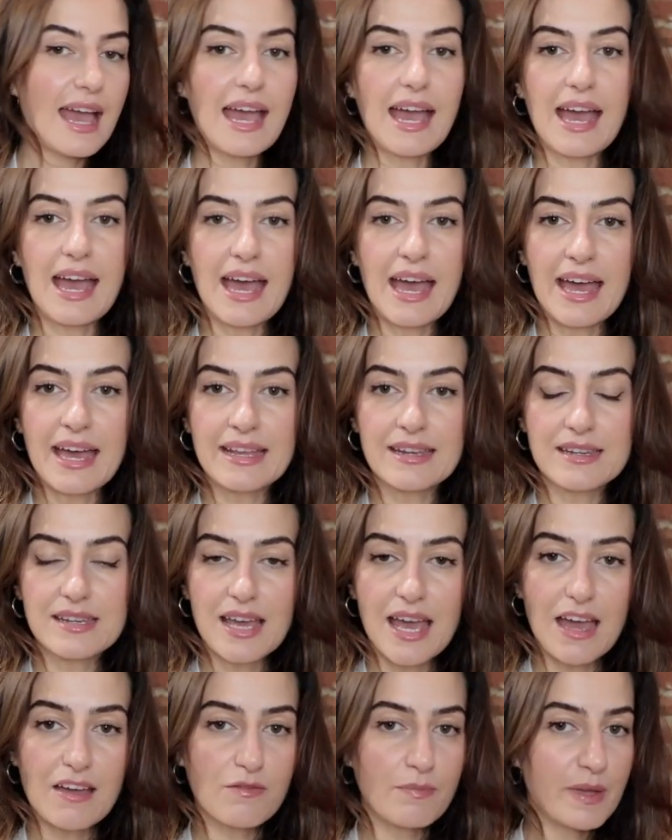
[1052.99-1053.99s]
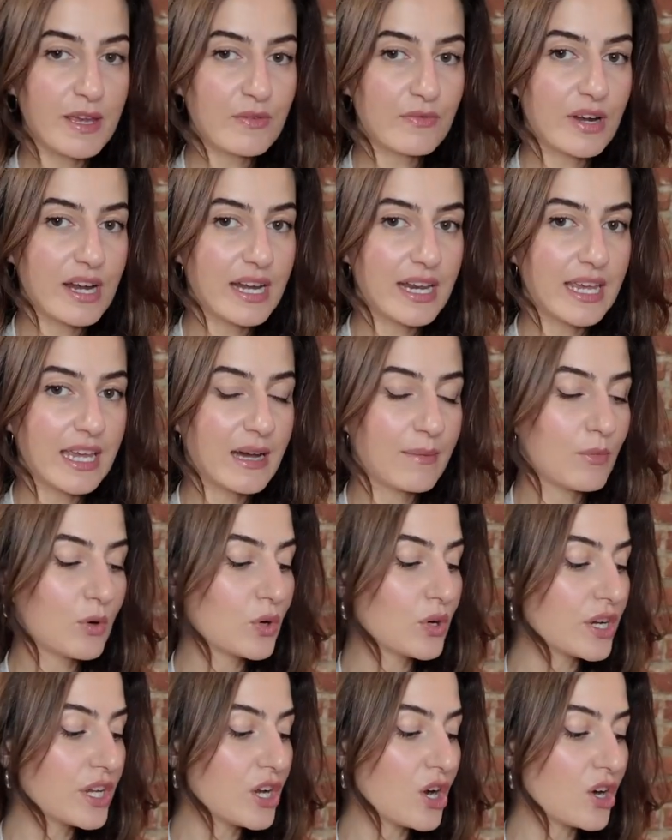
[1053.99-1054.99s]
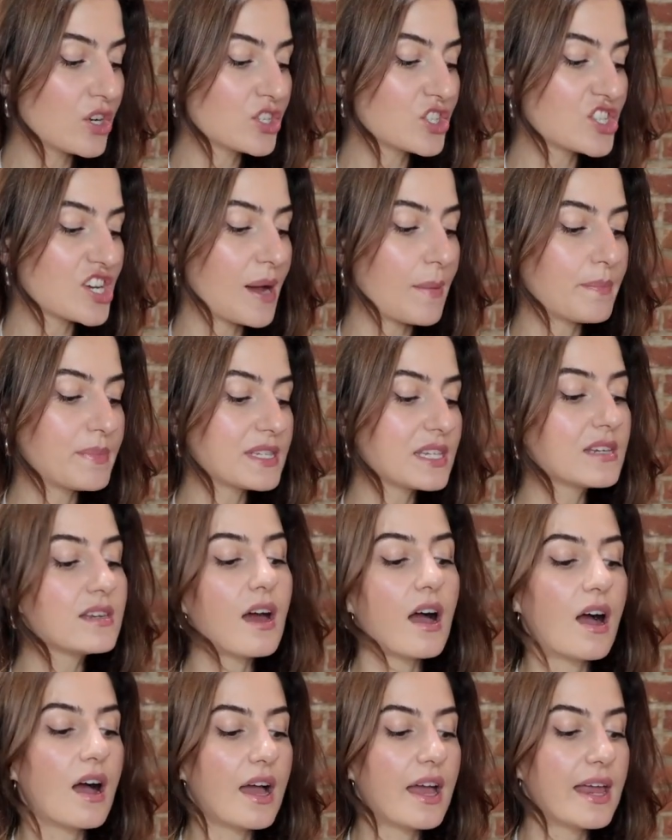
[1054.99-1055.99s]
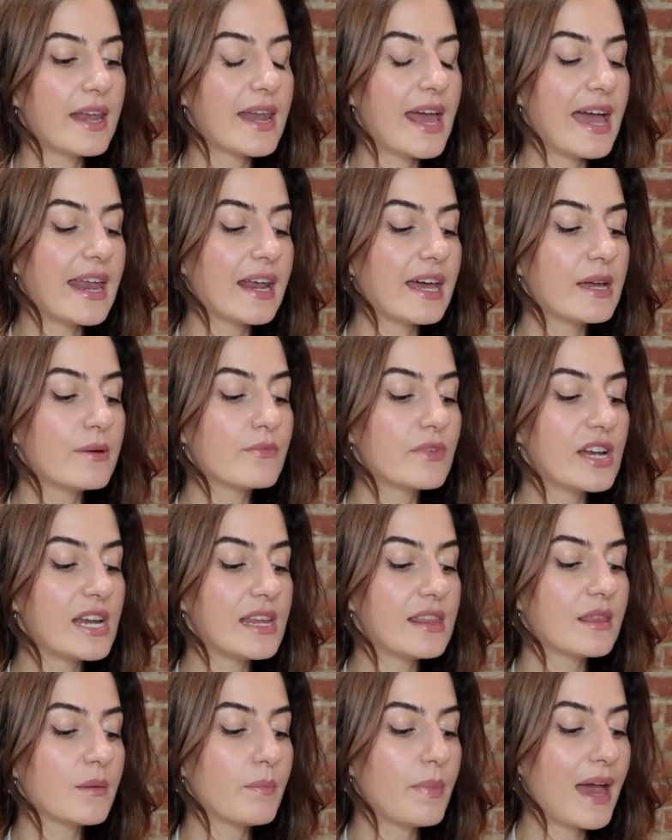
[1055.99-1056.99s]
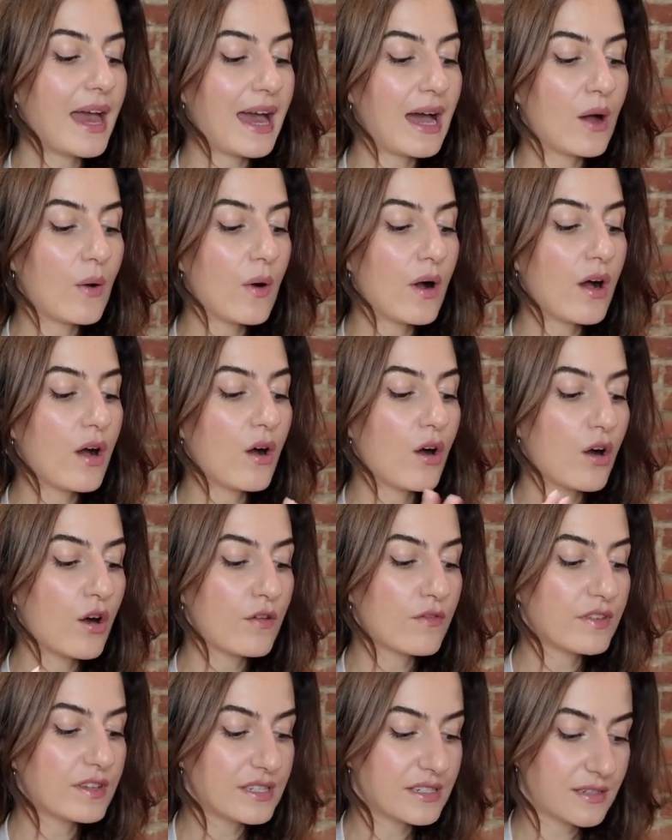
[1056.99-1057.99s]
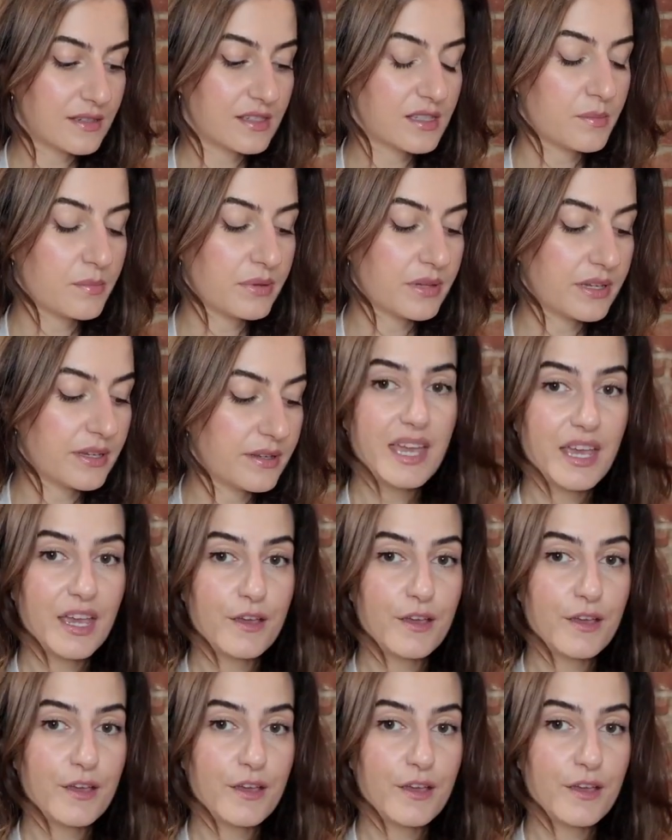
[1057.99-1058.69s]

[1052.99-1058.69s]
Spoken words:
and have been reading. I'm already on chapter 9, and I am reading The Power of Discipline.